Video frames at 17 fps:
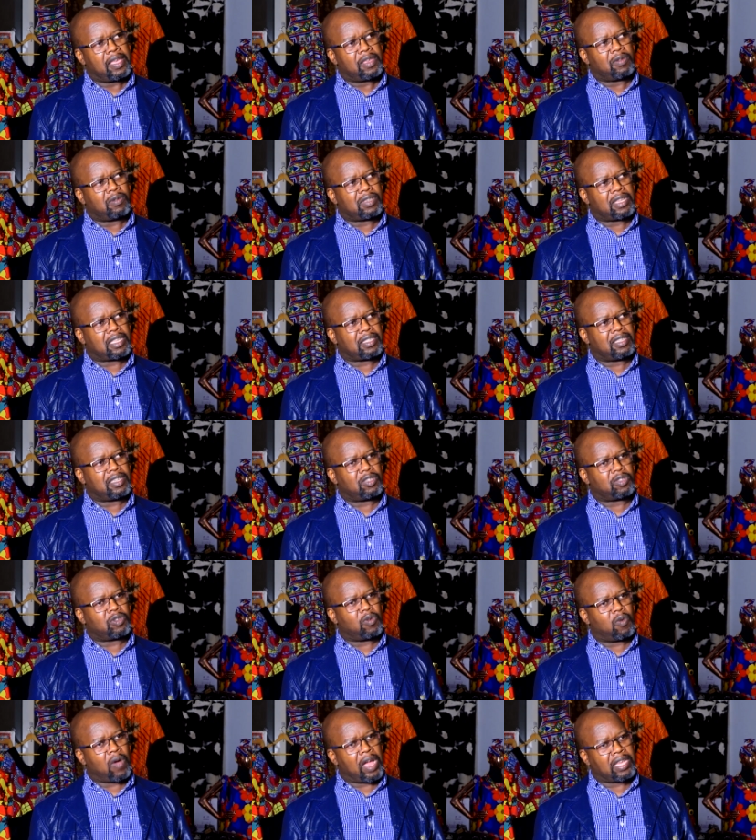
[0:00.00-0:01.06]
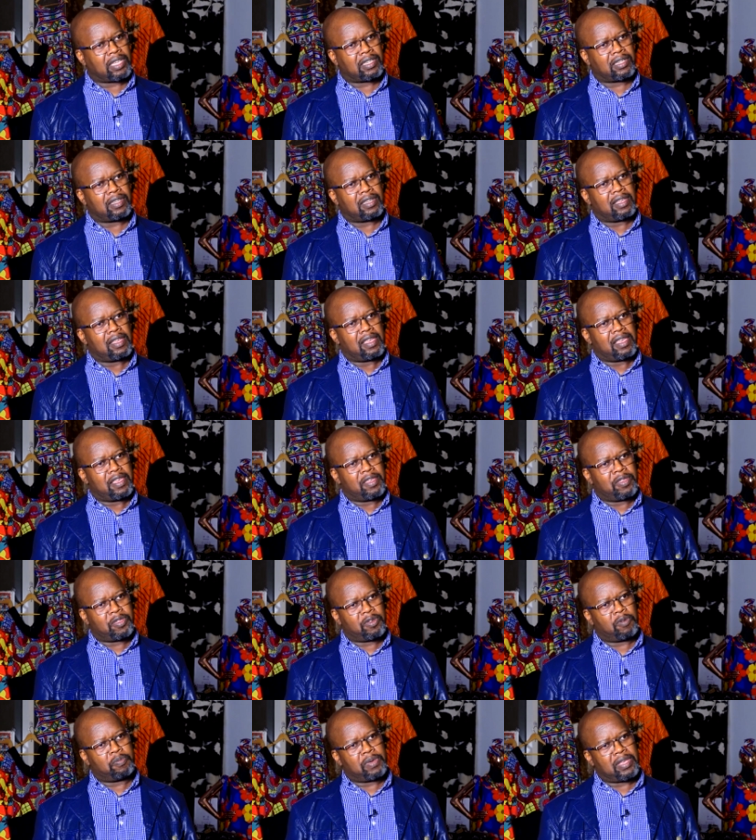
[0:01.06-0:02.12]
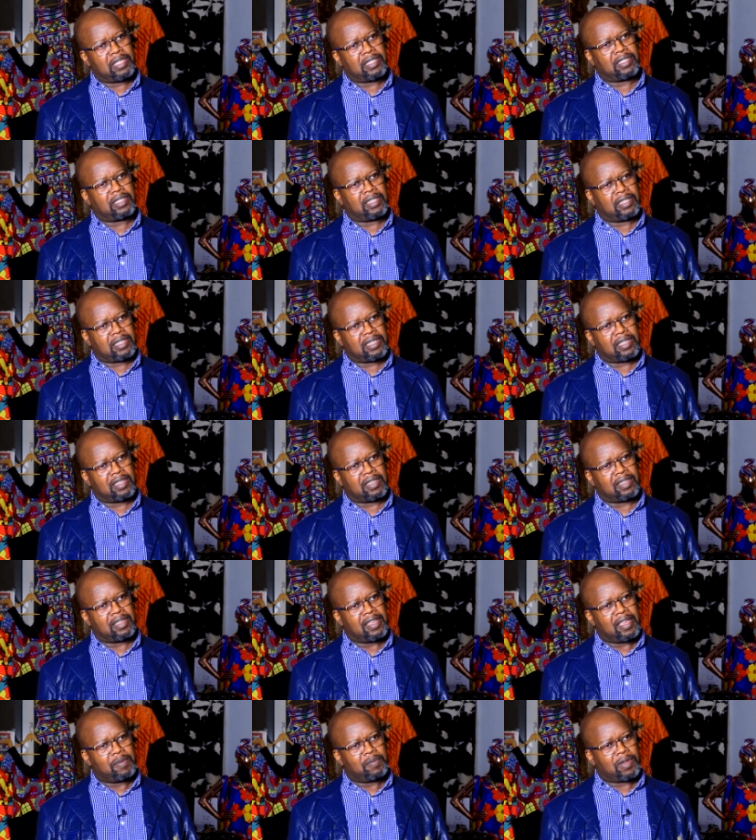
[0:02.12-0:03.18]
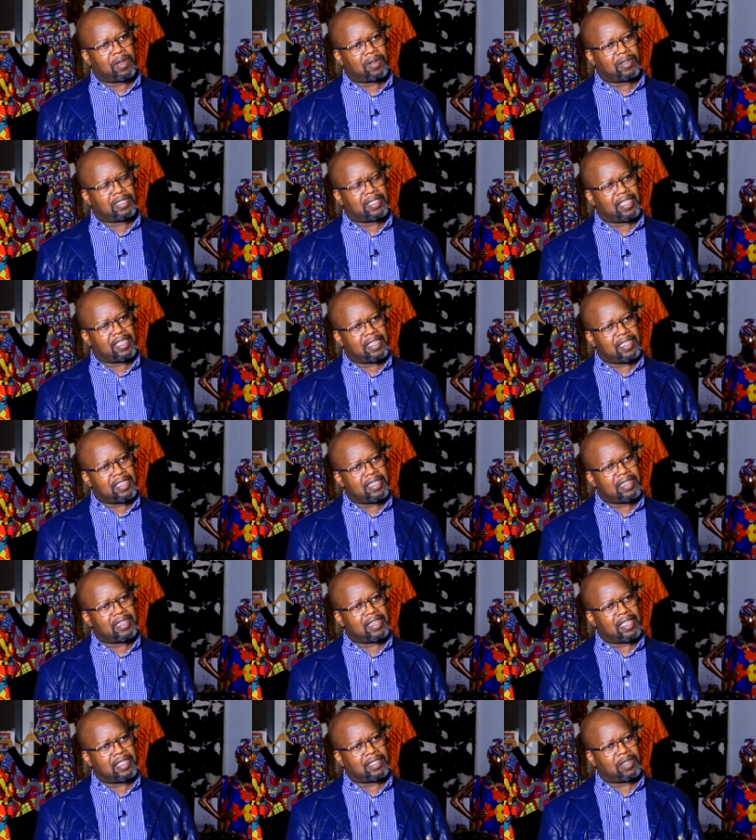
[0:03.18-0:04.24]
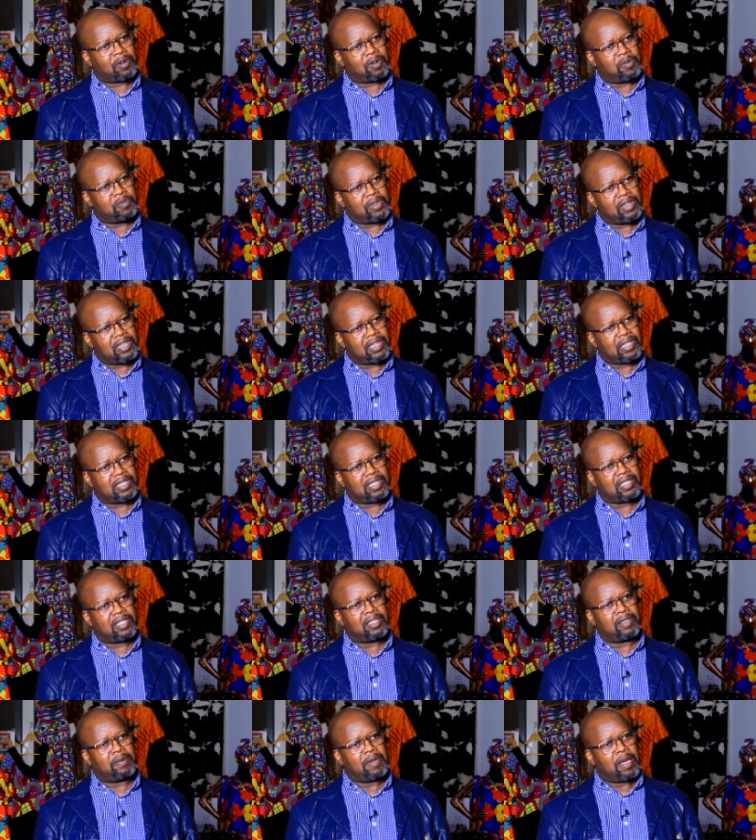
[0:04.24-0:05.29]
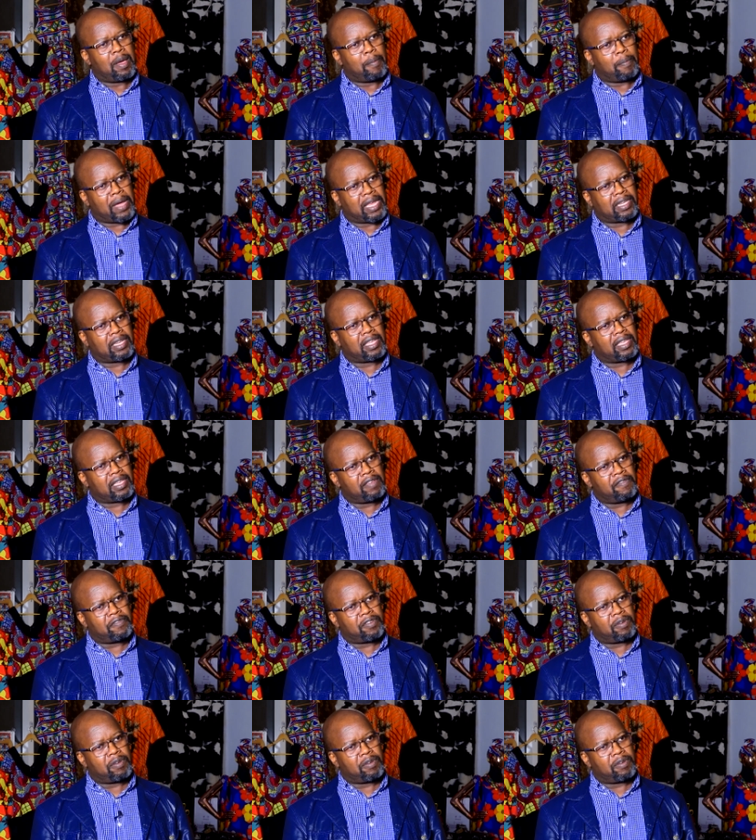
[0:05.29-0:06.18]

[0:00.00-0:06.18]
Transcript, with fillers: you just need to watch Ethiopians eating, because they eat as a community, partaking